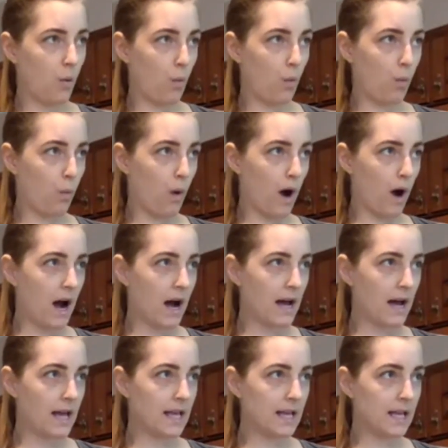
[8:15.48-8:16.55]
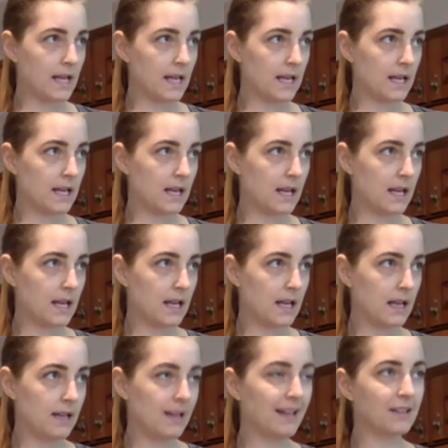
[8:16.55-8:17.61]
why.
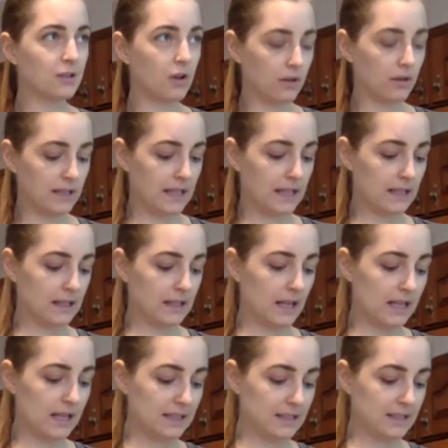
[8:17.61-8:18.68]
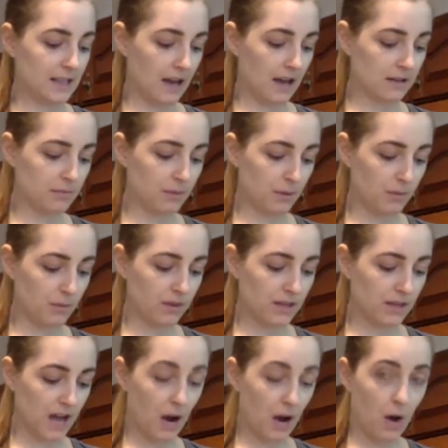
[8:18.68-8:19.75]
It's called an insect, but
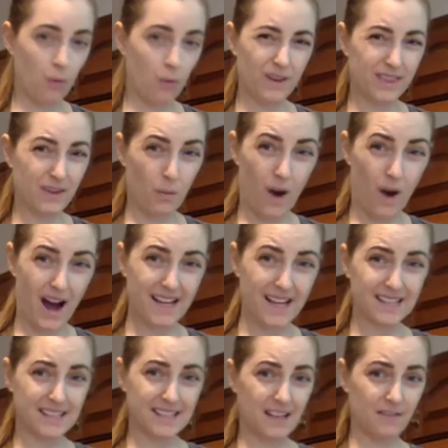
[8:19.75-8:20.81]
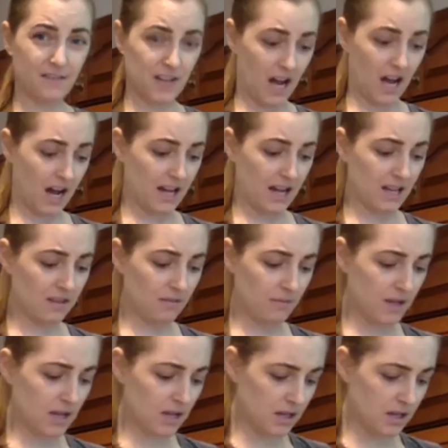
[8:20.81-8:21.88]
with a Y instead of an I at the
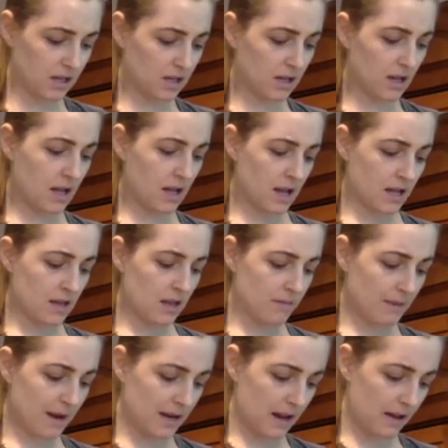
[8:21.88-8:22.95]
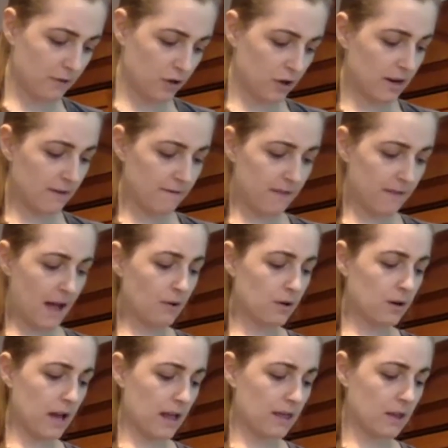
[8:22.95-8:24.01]
beginning. They might have Cricut
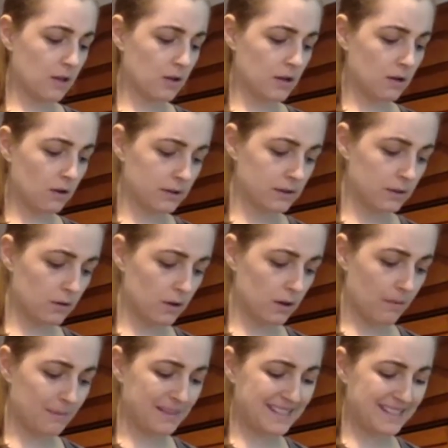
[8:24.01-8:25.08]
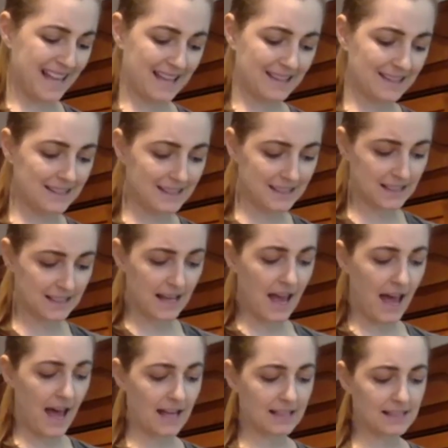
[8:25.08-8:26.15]
flour, and then you can also look up Sense,
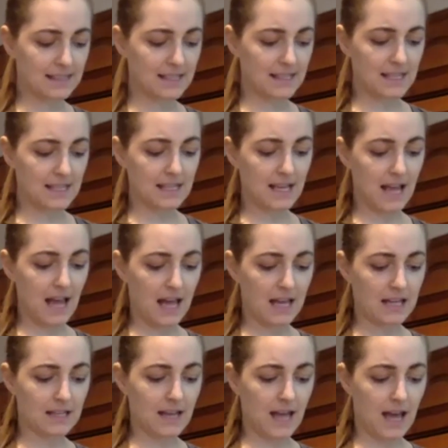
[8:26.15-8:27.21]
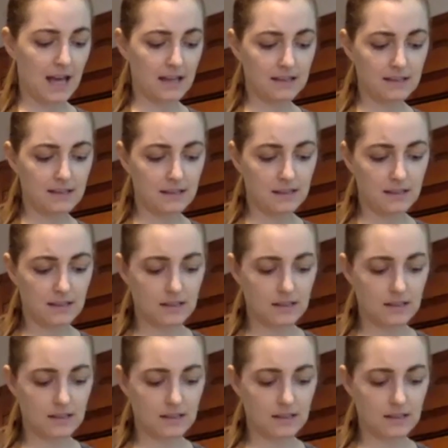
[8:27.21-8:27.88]
SENS,